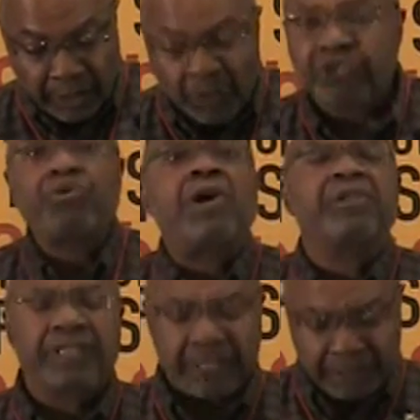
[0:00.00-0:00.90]
We
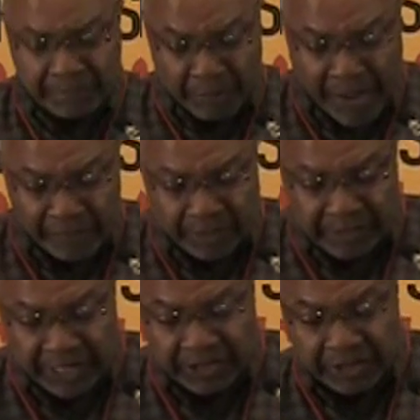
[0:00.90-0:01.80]
struggled against the
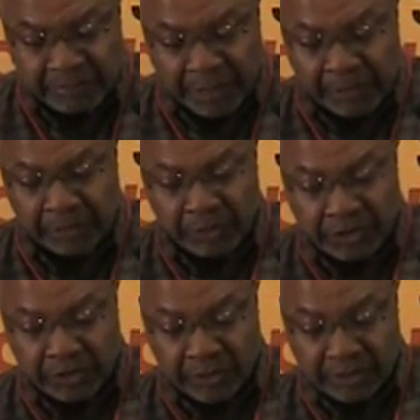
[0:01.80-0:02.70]
privatization of public
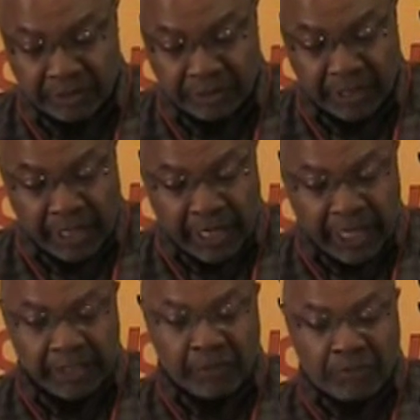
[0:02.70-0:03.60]
resources
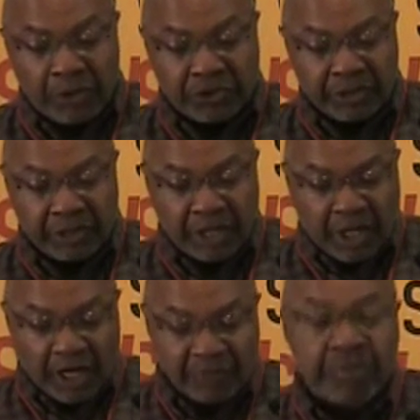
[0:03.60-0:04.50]
and the
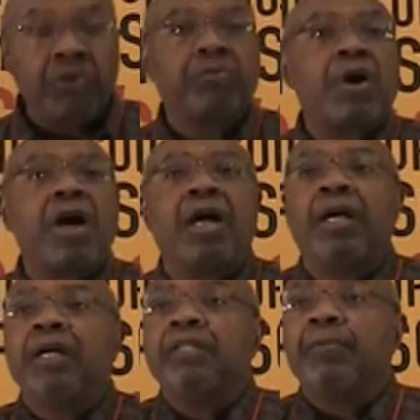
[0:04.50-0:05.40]
erosion of bourgeois
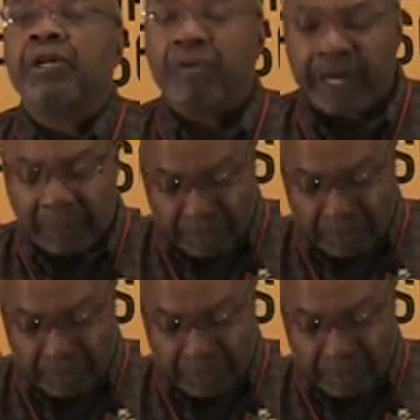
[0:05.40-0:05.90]
democratic